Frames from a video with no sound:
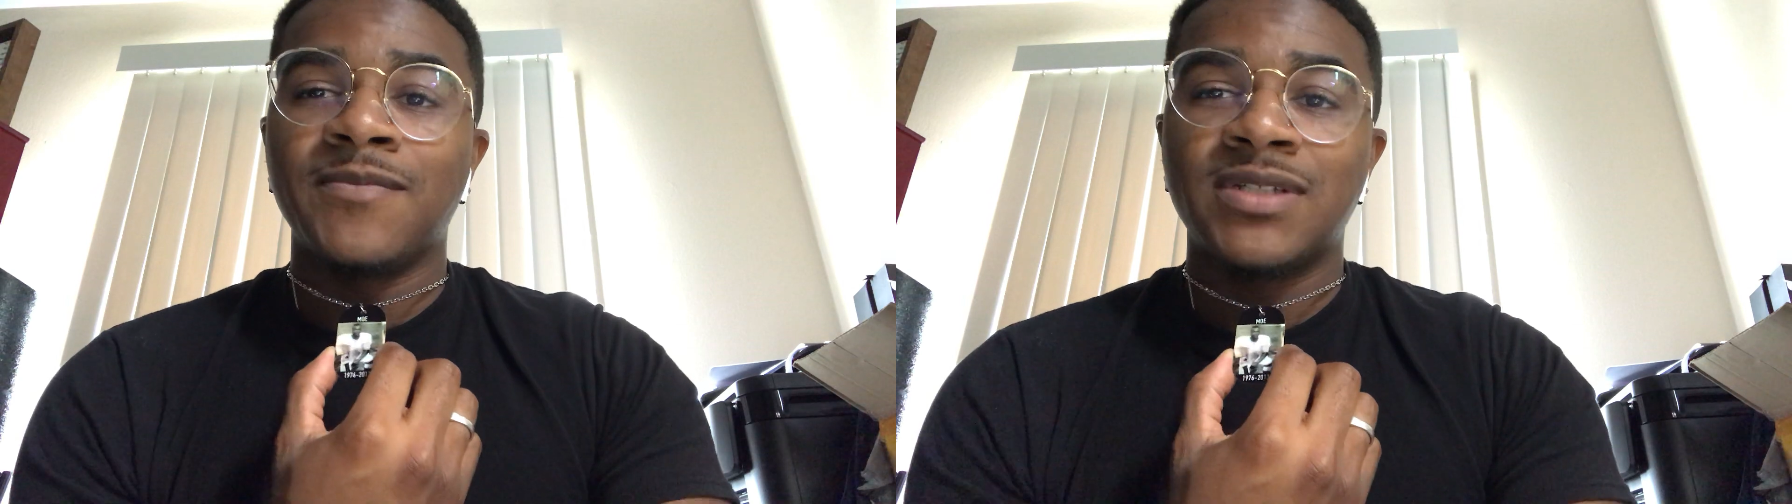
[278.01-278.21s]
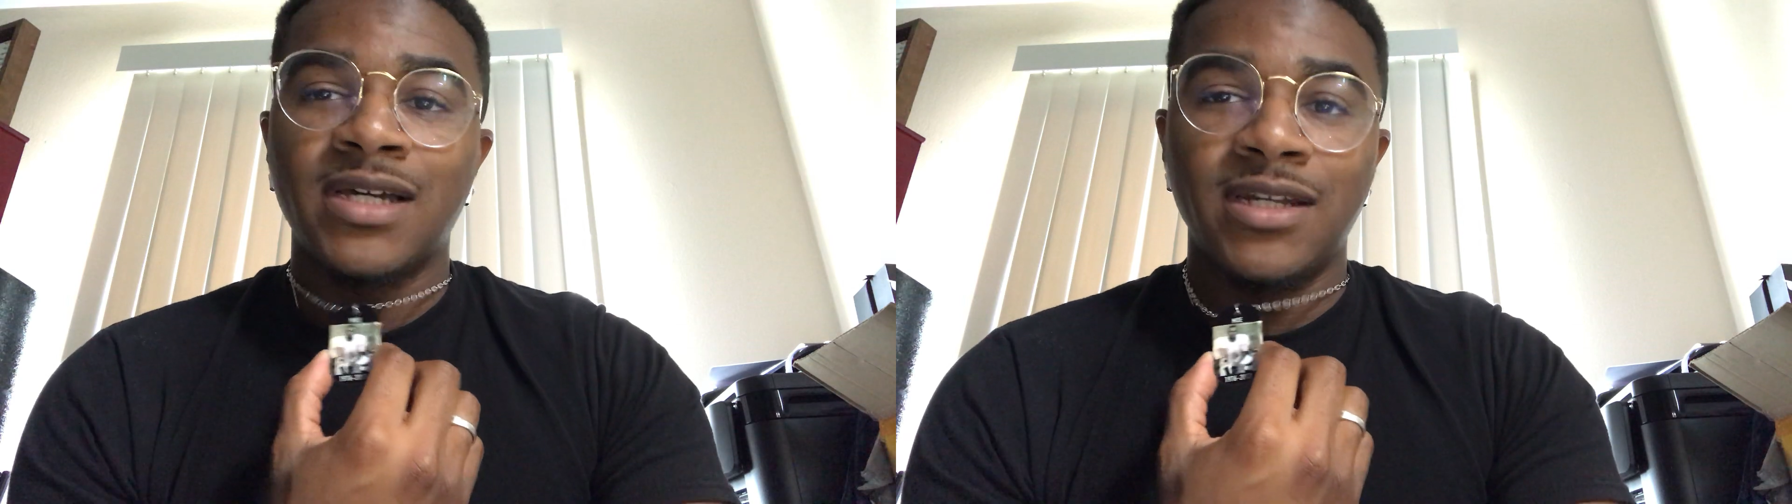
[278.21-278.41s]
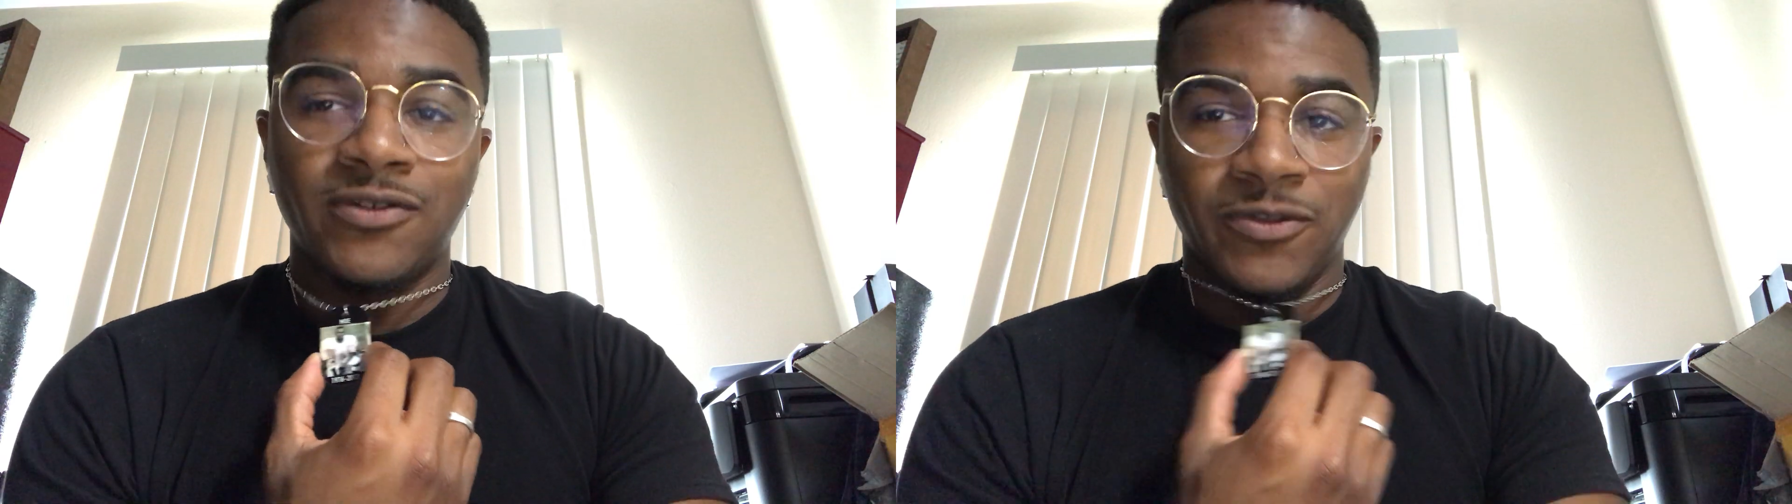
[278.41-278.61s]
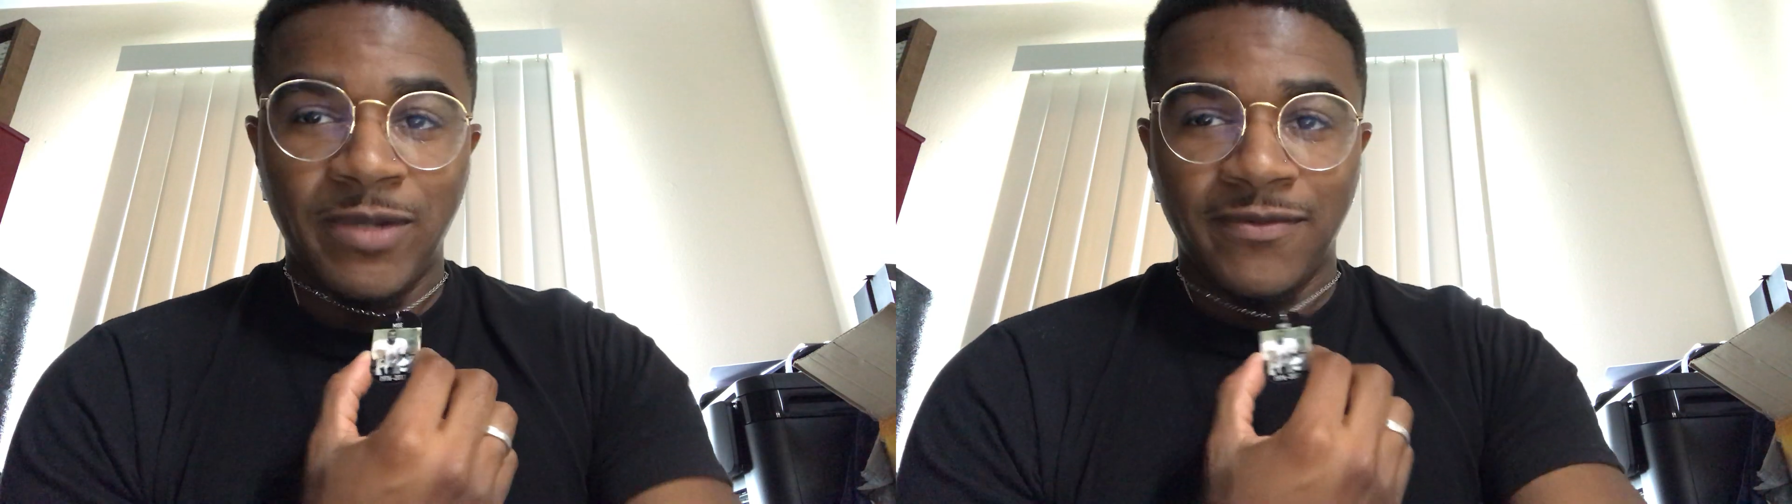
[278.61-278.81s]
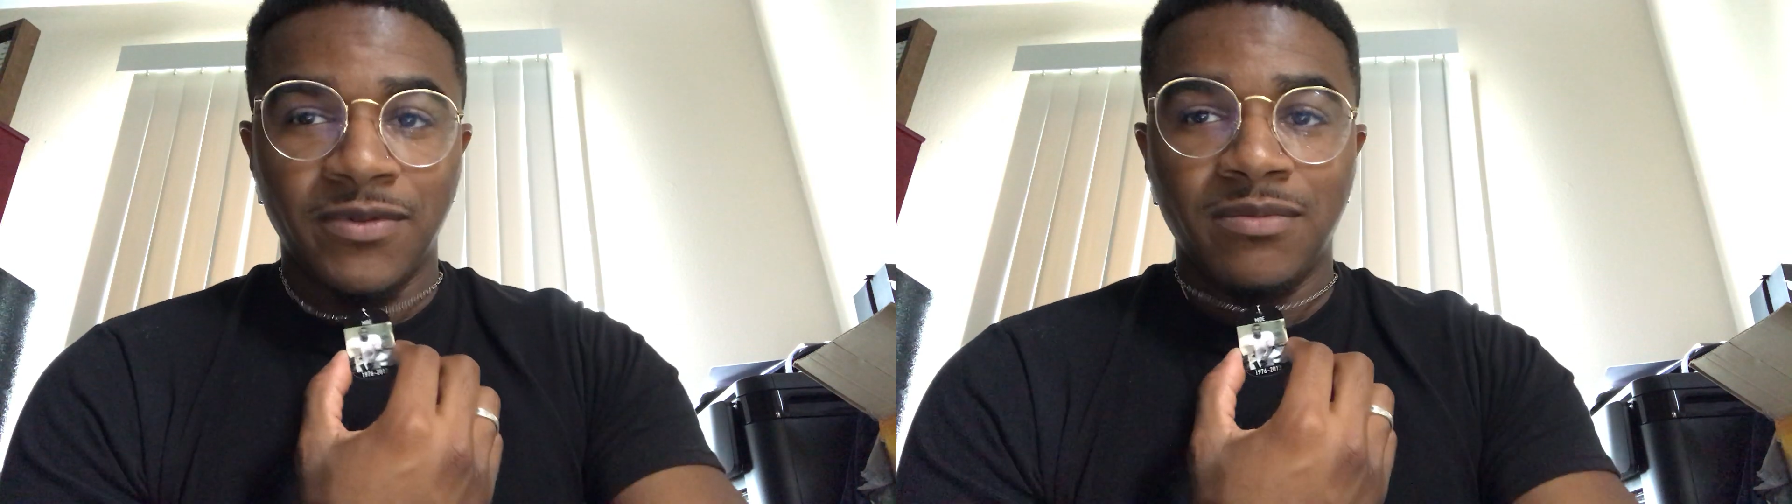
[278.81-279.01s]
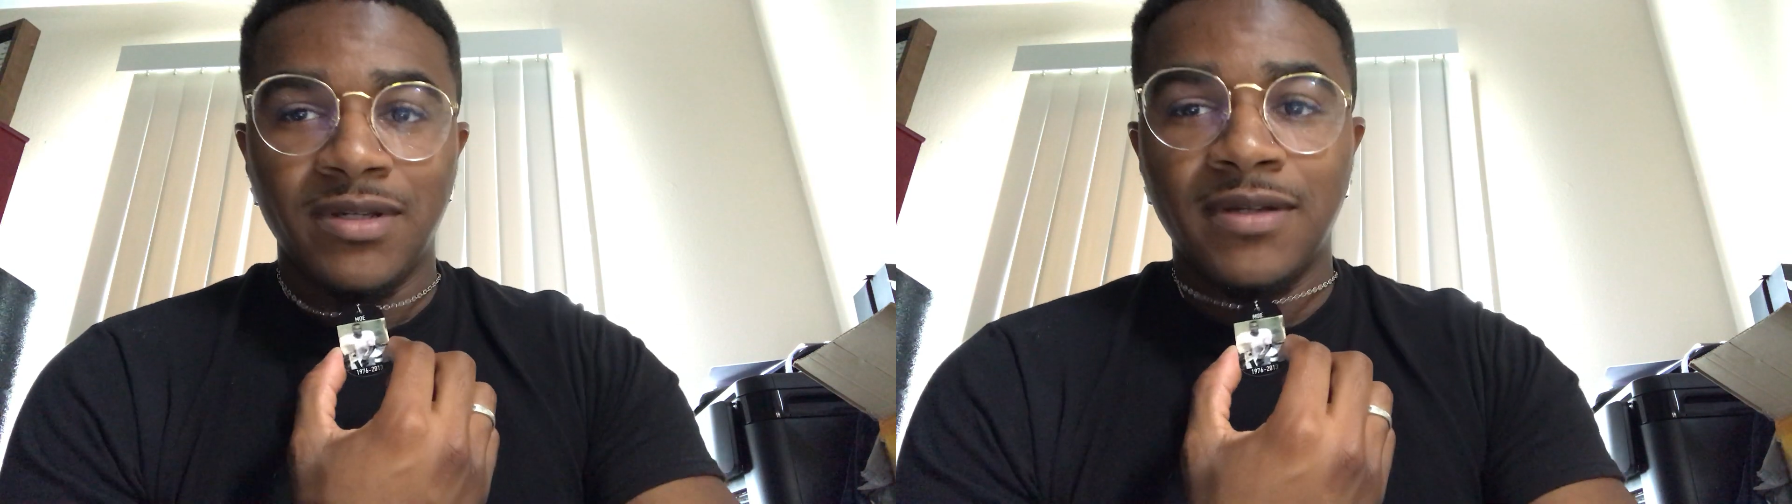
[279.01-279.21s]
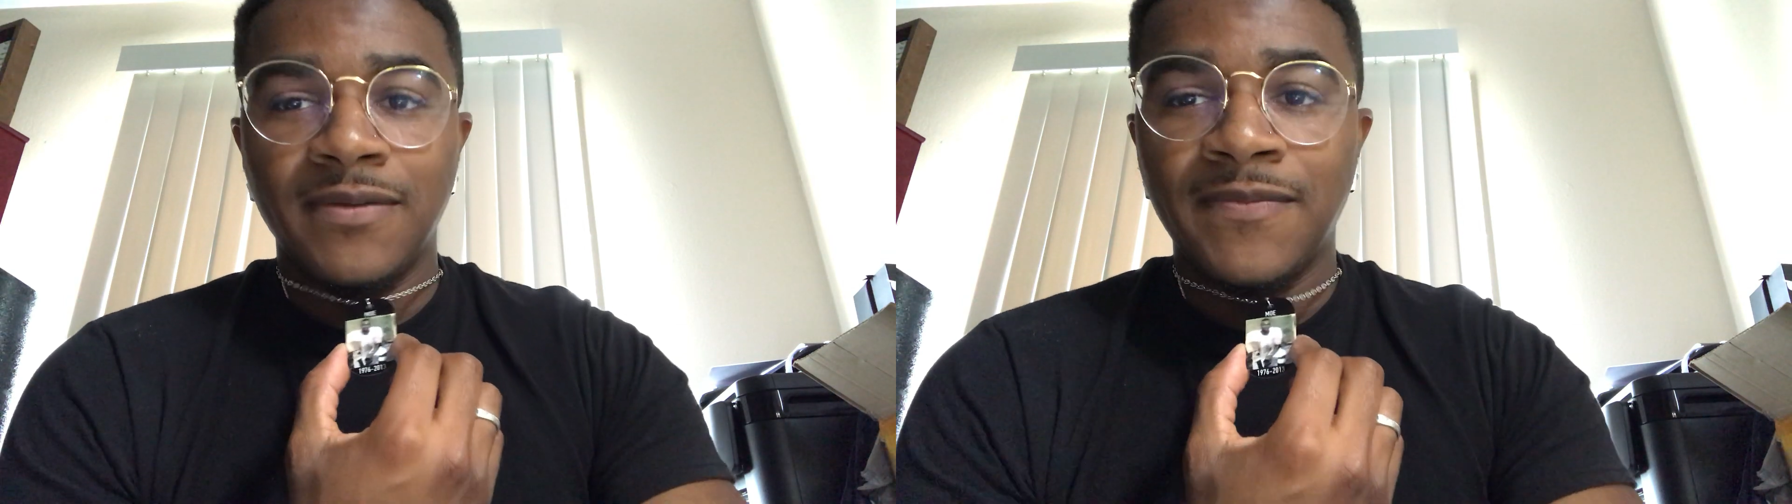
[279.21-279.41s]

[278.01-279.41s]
It's kind of disrespectful to me.